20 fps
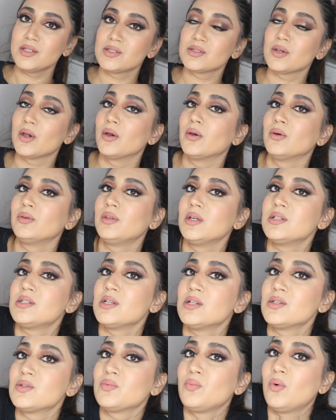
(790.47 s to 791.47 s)
so this
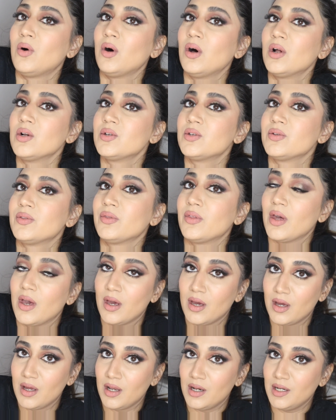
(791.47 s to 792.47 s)
is what
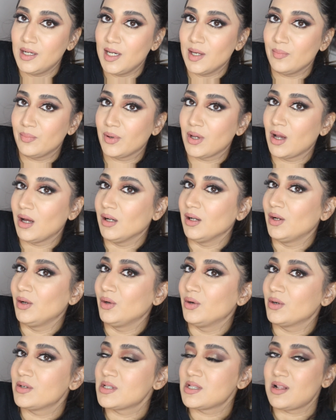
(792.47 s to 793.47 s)
the lip color
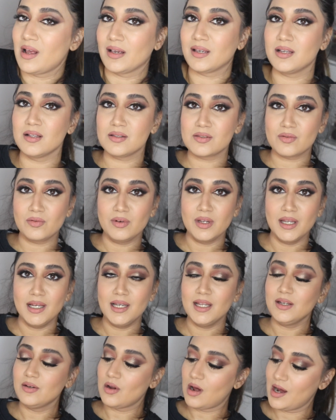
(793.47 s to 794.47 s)
looks like. It's
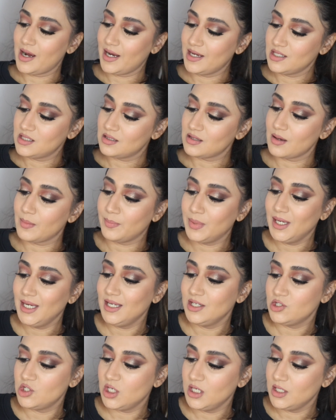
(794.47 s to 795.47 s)
really nice,
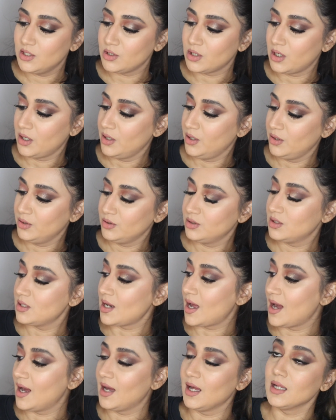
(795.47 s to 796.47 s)
peachy toned,
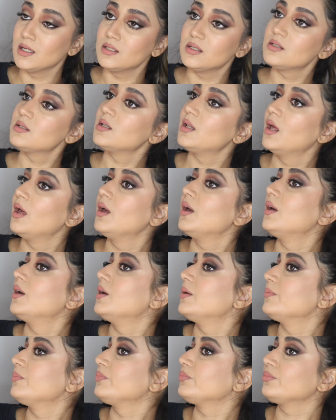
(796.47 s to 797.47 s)
and
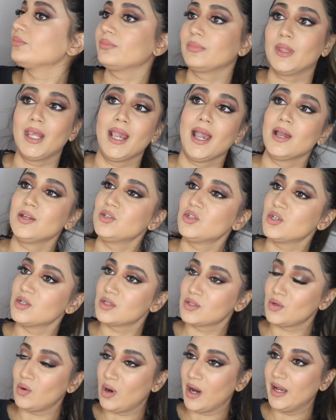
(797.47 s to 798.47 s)
yeah, it's
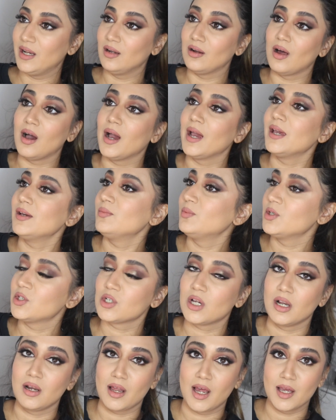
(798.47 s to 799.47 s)
just quite light, which
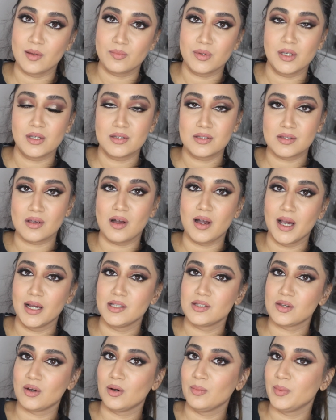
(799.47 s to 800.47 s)
I like because the
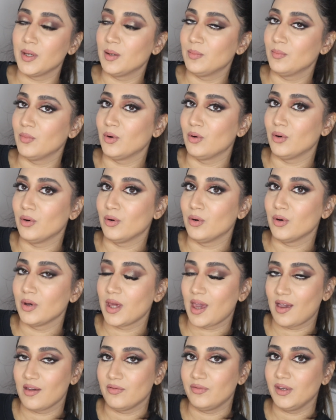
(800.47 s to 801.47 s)
eyes are a bit more
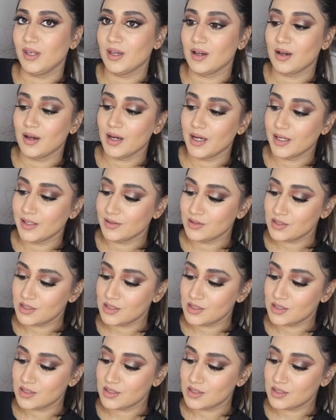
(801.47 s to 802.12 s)
heavier and